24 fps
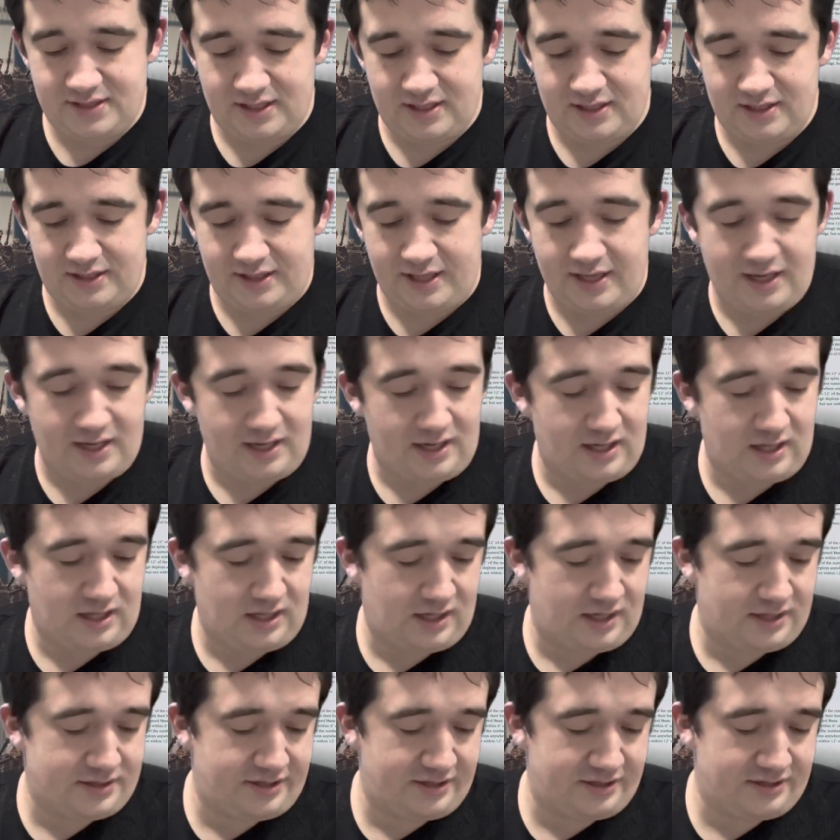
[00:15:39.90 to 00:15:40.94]
Yeah,
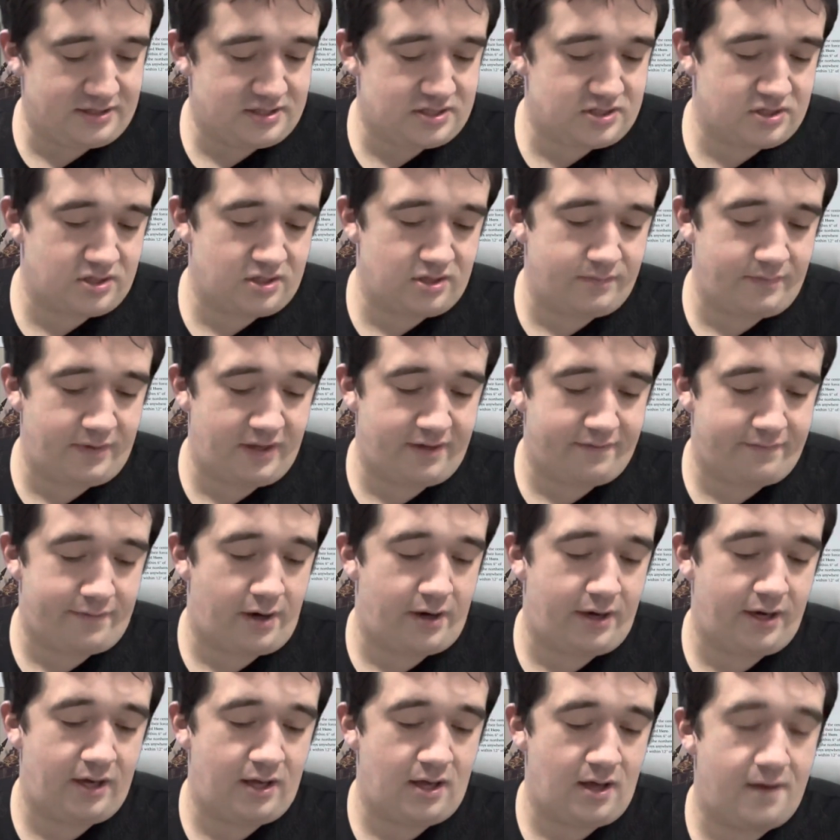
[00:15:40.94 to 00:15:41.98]
I think this is gonna be a
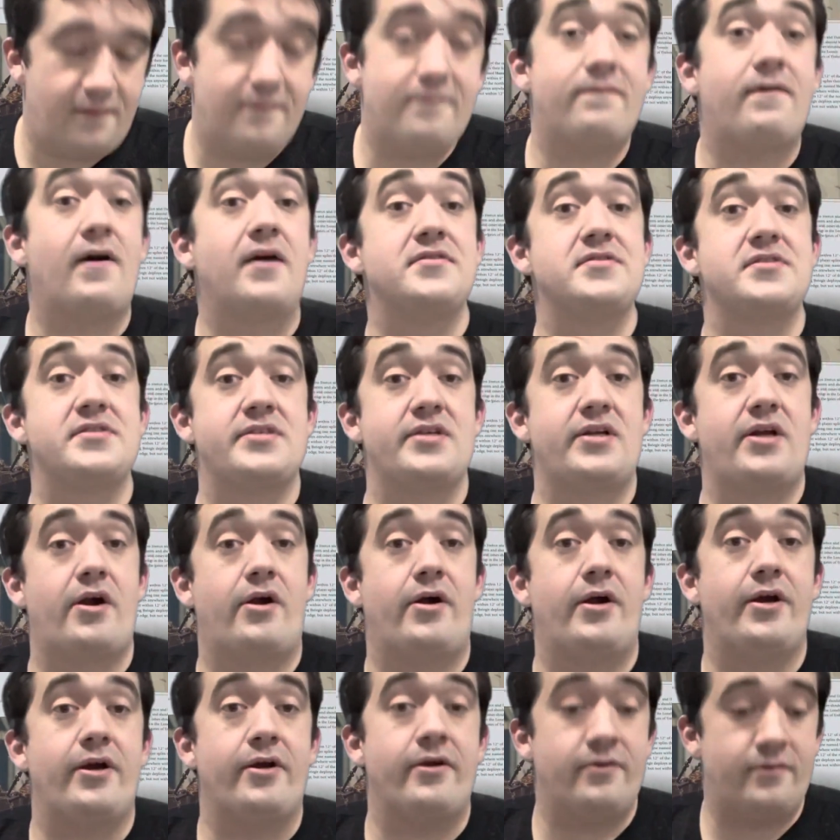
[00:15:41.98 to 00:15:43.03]
very fun
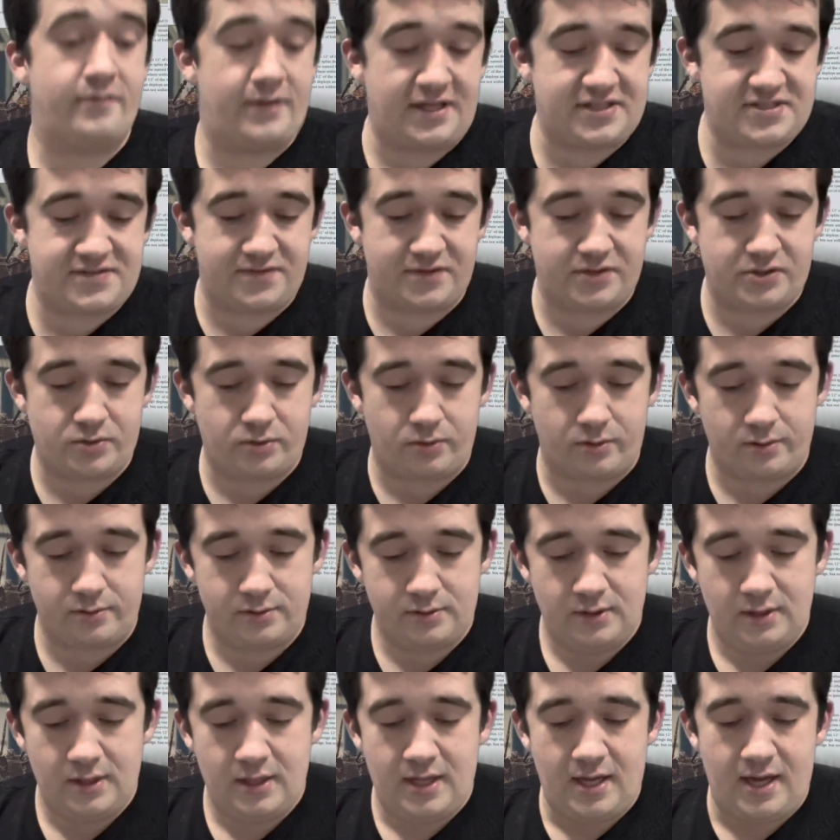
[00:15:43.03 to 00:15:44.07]
scenario. That's for sure.
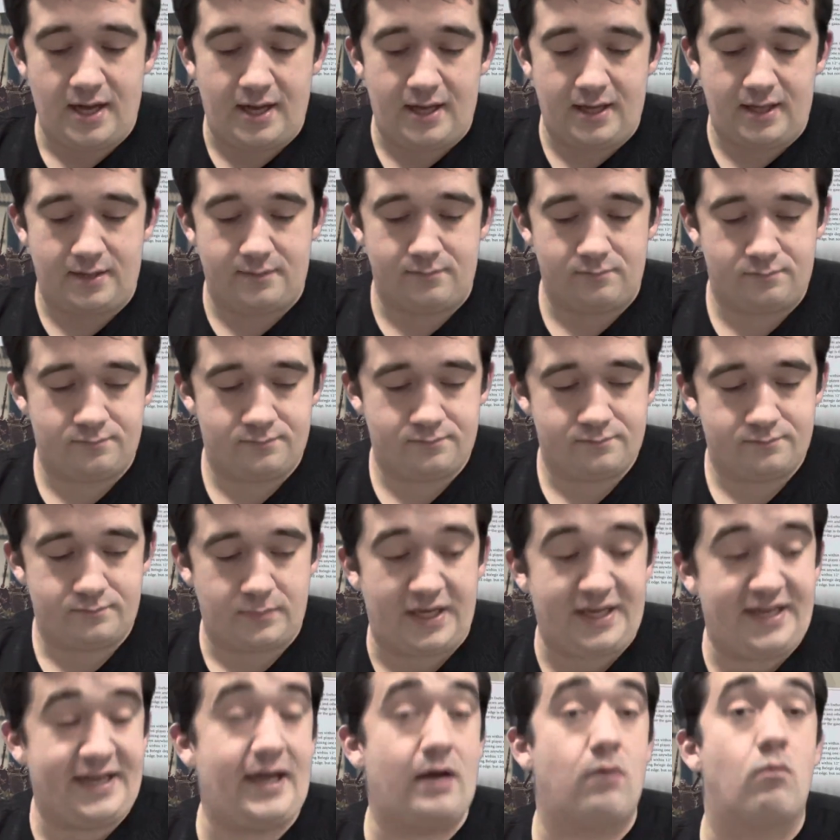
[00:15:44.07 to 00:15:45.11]
But
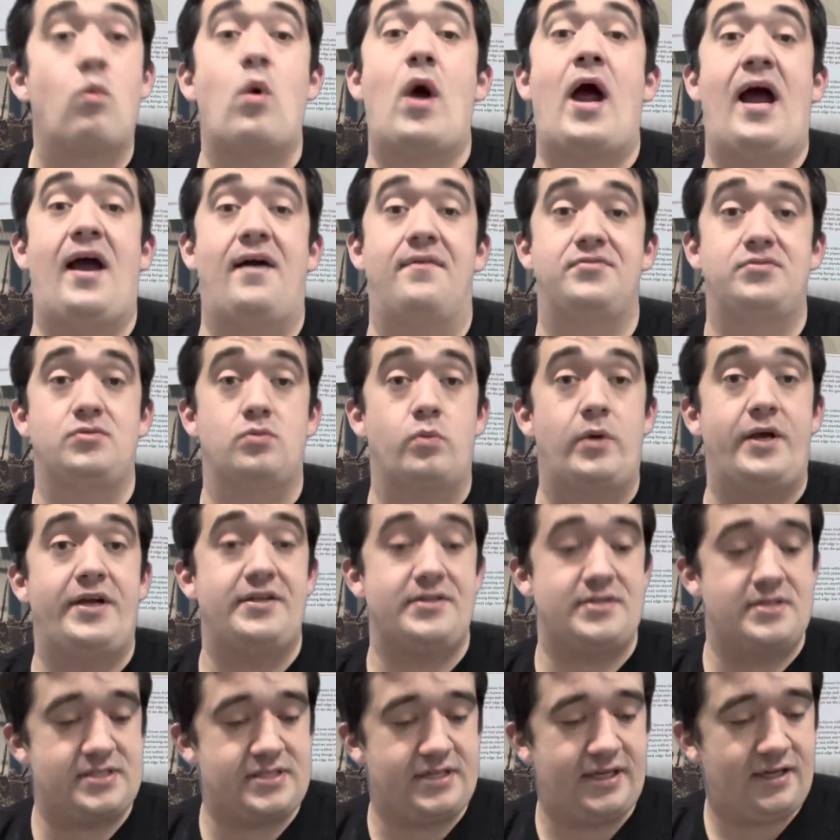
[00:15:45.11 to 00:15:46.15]
again, we'll have to wait
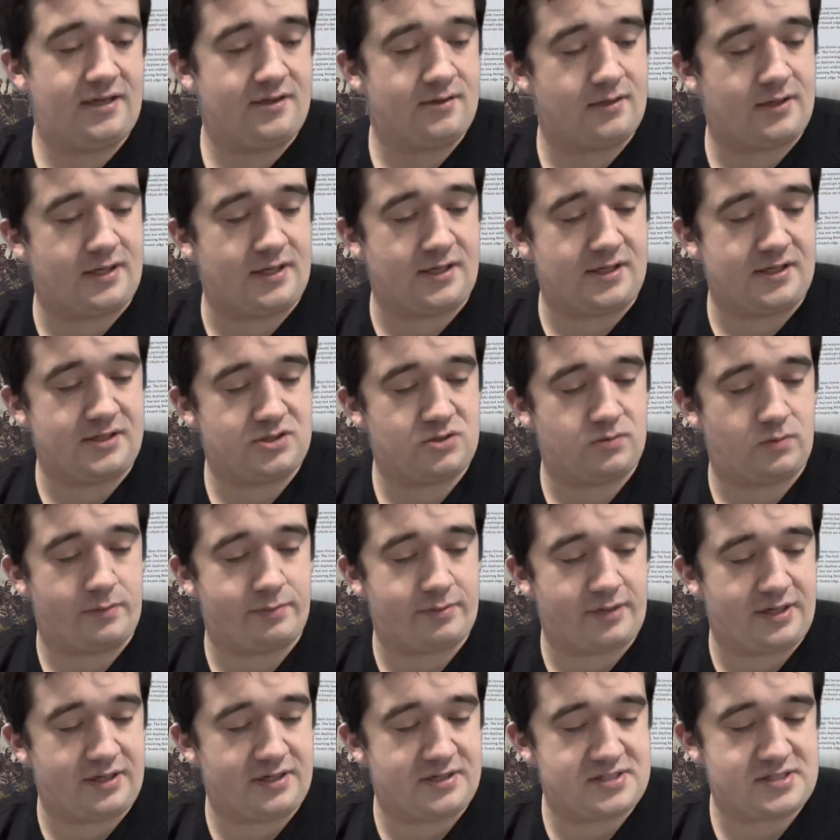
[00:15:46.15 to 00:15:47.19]
and see until we
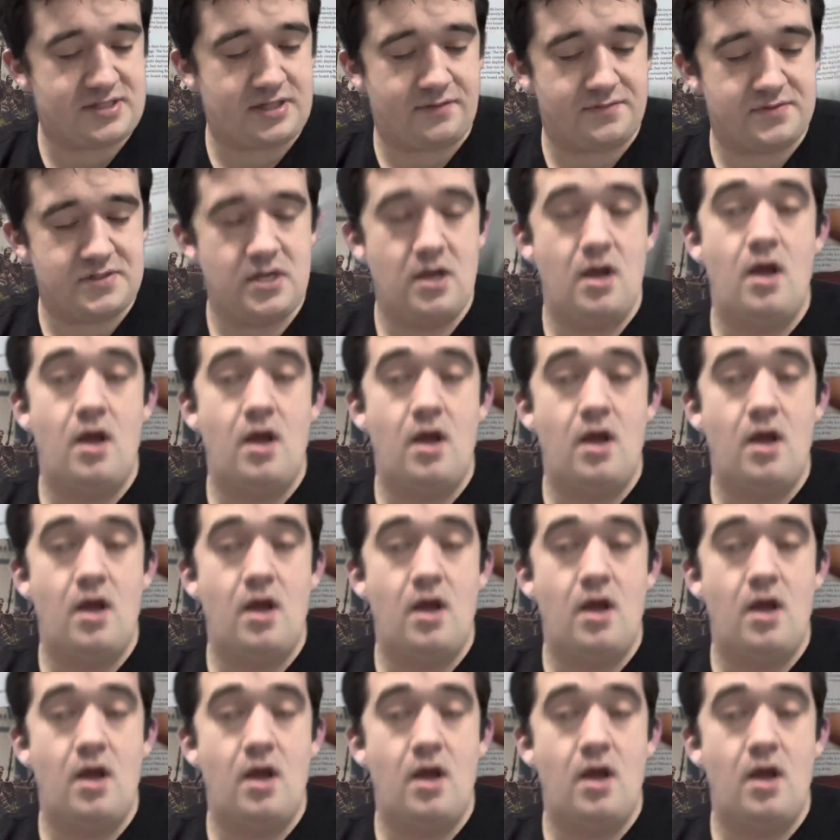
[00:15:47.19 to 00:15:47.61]
play it ourselves.